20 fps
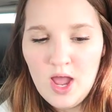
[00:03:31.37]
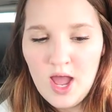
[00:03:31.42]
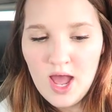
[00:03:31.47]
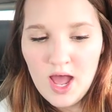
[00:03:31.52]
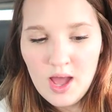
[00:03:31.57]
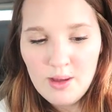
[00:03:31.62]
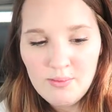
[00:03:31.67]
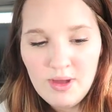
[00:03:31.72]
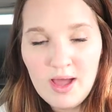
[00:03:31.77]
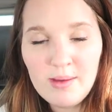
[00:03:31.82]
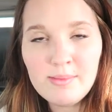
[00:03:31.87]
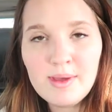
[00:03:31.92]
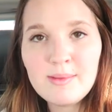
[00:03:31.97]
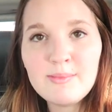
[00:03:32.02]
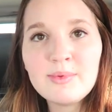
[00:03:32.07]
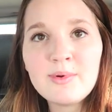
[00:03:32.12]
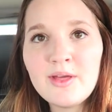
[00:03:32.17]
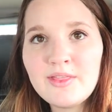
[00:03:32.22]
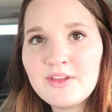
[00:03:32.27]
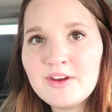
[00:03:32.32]
Um, my
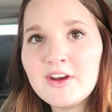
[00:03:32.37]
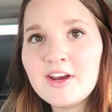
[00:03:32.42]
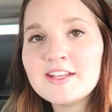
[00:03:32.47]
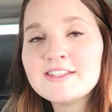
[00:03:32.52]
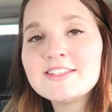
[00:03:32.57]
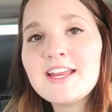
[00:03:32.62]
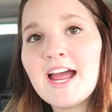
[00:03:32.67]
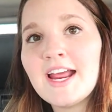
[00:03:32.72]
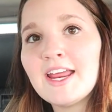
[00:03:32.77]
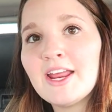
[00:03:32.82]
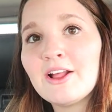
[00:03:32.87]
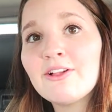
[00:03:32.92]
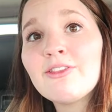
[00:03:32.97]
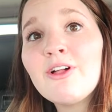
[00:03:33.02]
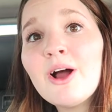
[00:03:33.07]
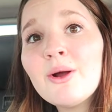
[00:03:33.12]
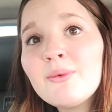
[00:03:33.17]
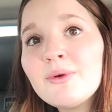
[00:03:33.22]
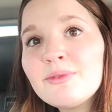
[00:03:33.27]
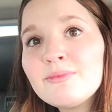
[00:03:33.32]
brother is tagging
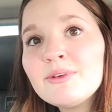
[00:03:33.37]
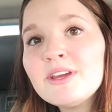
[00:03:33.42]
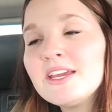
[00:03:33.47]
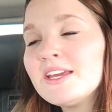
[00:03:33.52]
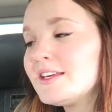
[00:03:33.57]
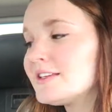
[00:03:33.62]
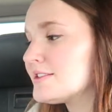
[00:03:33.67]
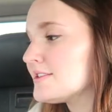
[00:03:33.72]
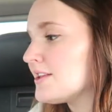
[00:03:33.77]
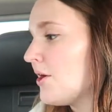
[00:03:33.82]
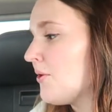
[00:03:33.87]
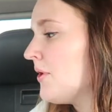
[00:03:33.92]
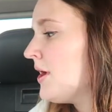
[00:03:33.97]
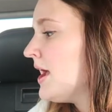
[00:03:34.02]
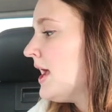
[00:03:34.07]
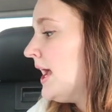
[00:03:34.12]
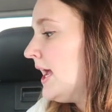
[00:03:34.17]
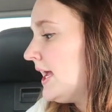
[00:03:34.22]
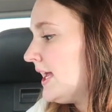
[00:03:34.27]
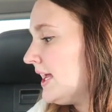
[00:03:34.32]
along with me, so
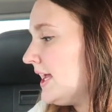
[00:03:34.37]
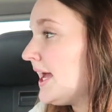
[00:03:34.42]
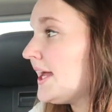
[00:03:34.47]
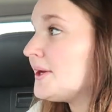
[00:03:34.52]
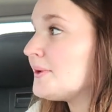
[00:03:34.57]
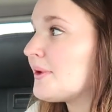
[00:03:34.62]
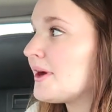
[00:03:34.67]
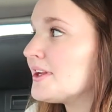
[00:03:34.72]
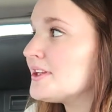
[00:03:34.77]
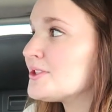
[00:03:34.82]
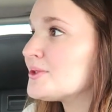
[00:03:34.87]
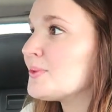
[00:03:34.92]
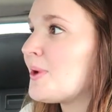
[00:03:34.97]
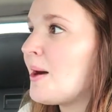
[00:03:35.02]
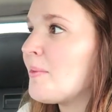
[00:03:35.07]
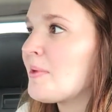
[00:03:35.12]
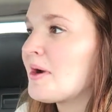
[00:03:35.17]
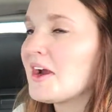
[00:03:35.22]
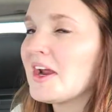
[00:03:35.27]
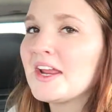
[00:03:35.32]
he had to run into
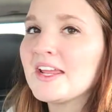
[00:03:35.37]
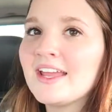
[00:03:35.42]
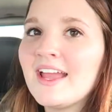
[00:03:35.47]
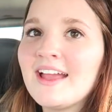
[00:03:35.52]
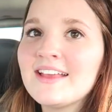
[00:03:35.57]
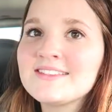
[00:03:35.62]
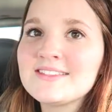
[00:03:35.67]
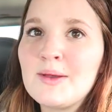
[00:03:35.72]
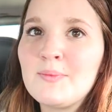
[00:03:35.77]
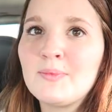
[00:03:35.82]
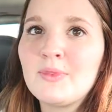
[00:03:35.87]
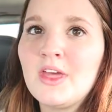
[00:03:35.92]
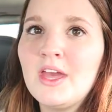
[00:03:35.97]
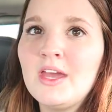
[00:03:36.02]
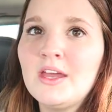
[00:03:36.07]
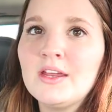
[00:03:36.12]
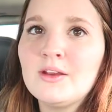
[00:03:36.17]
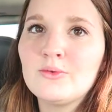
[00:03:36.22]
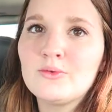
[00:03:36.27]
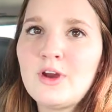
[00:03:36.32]
Walmart and get
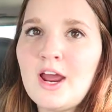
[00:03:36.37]
something.